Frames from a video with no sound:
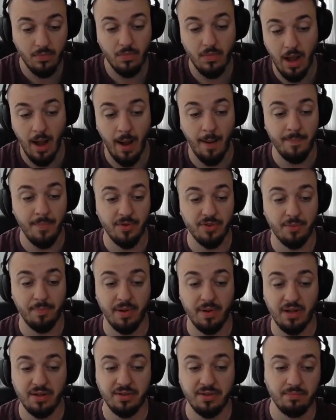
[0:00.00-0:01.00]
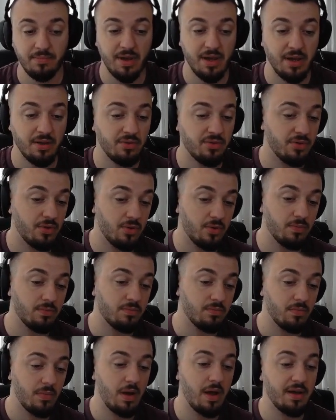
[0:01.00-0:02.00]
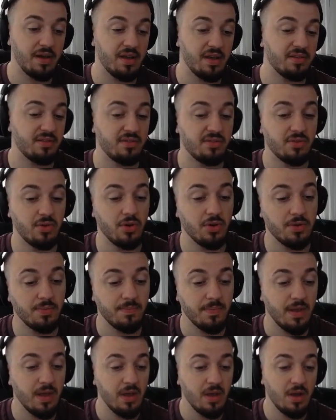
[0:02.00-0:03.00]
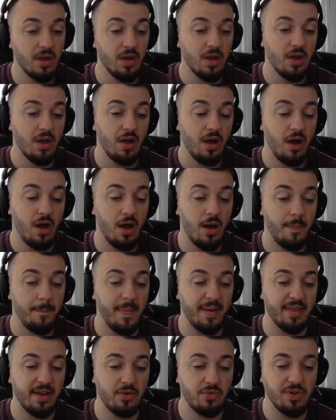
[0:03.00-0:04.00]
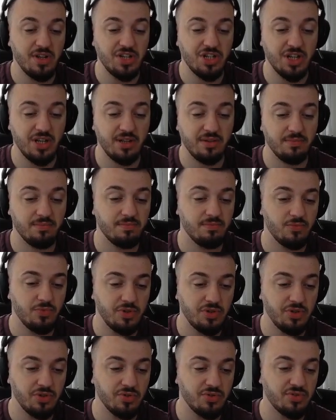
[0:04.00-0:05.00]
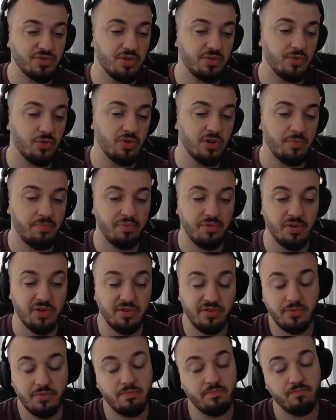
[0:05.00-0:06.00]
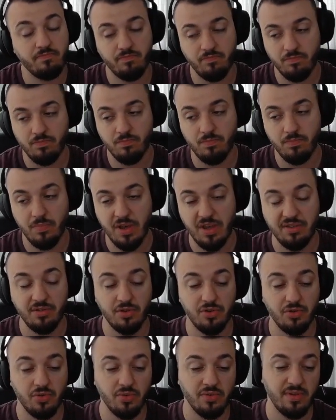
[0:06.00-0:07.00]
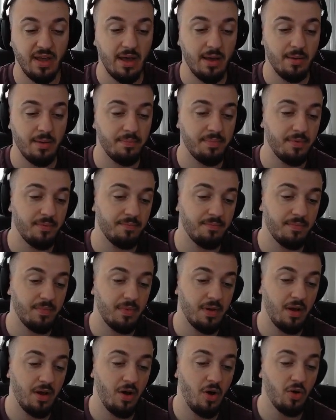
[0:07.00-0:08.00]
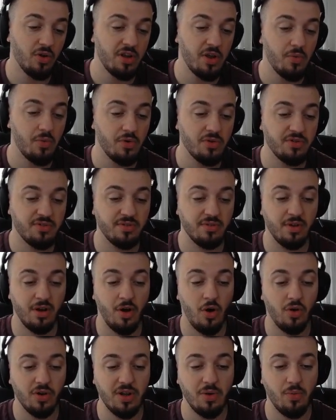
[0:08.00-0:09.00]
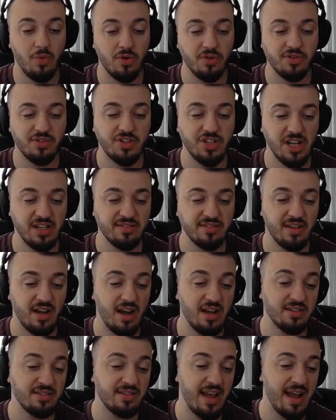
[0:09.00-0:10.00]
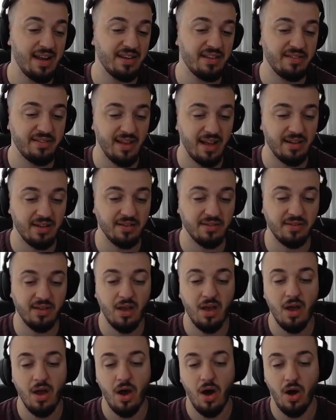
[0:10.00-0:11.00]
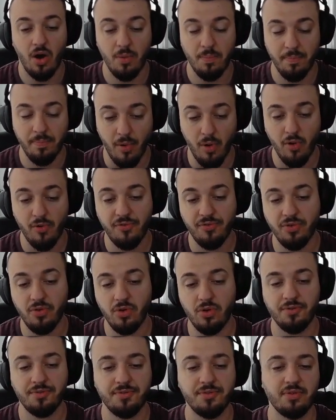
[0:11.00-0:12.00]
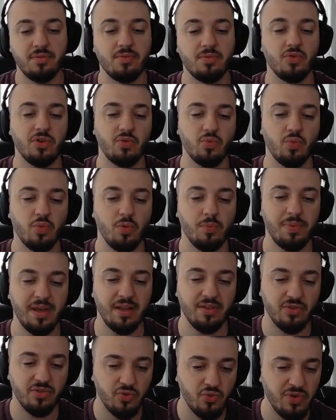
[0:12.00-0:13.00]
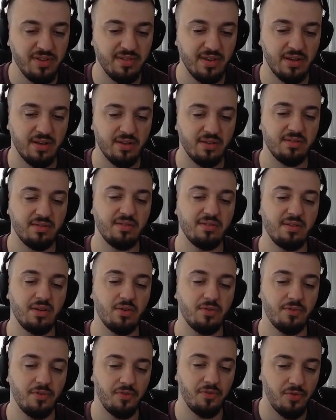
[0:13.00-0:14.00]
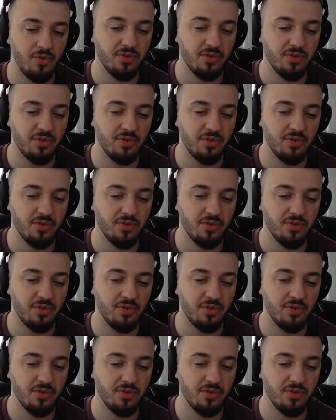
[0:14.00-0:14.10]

I'm not a paladin main, so I guess it's good. Mana regen reduced on Holy Priest, easier to damp. Holy Word, Chastise, and the talent are both nerfed, so it will be at 3 seconds instead of 4